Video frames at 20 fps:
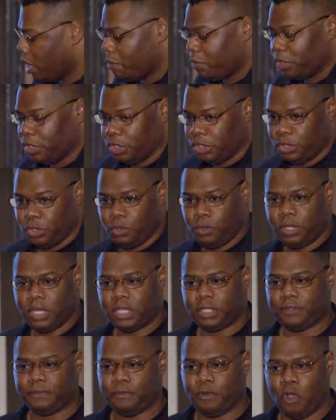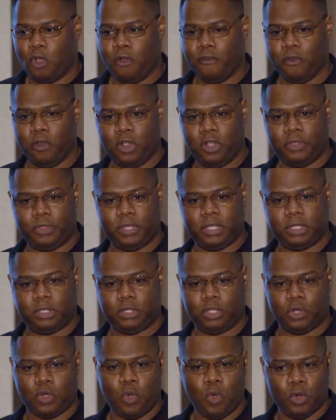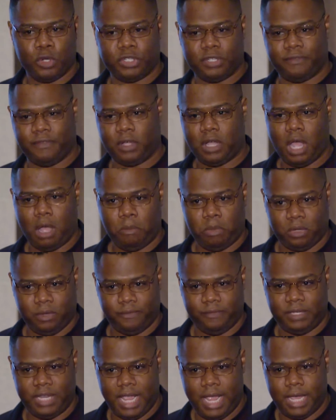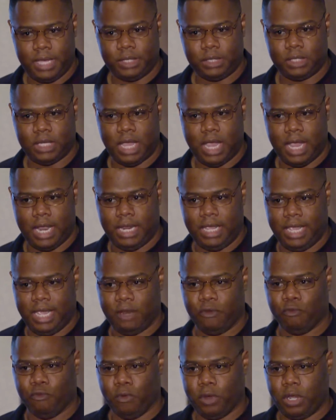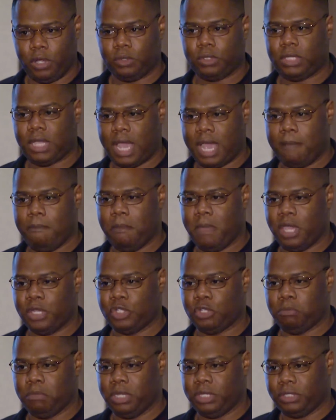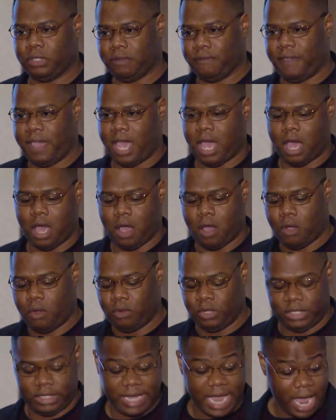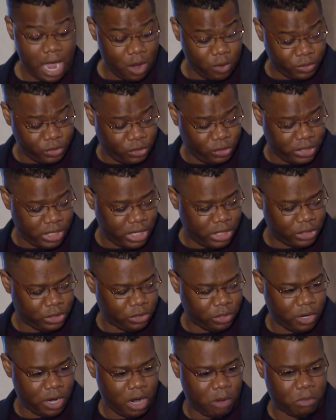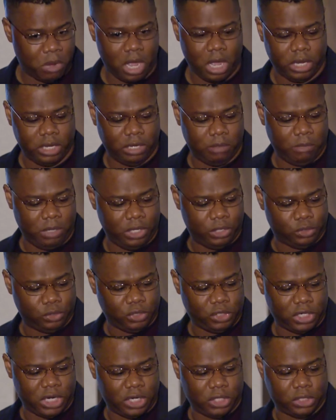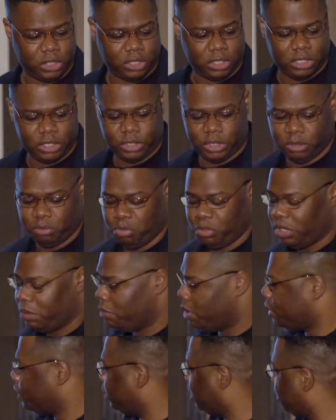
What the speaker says: able to do this over the course of a couple of days and get real-time measurements of how tau is changing or how polyamines are changing. And this is pretty much